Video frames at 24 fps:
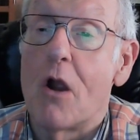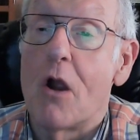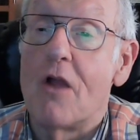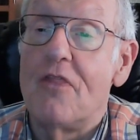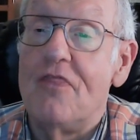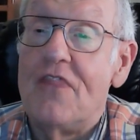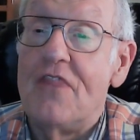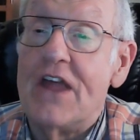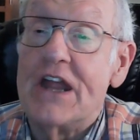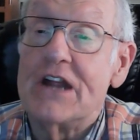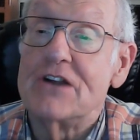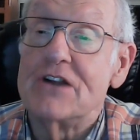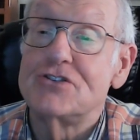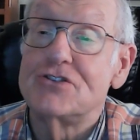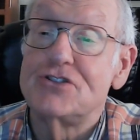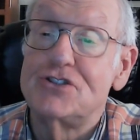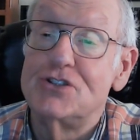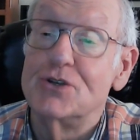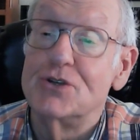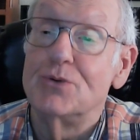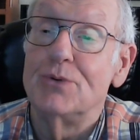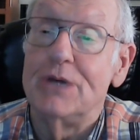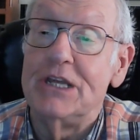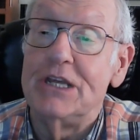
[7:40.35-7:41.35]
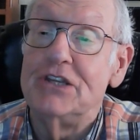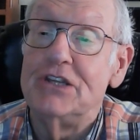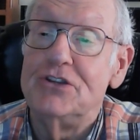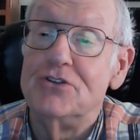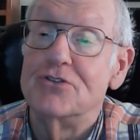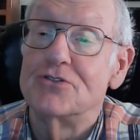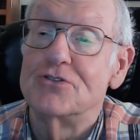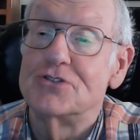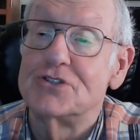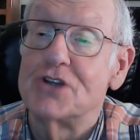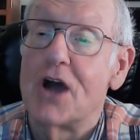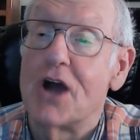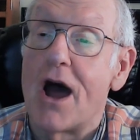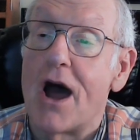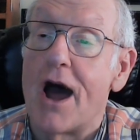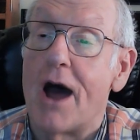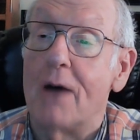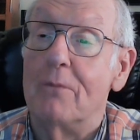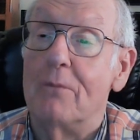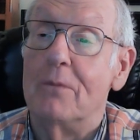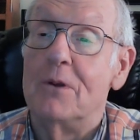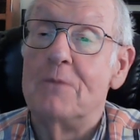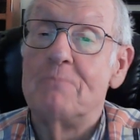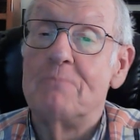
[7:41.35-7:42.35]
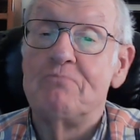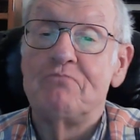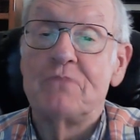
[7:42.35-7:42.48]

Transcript: there doing your job.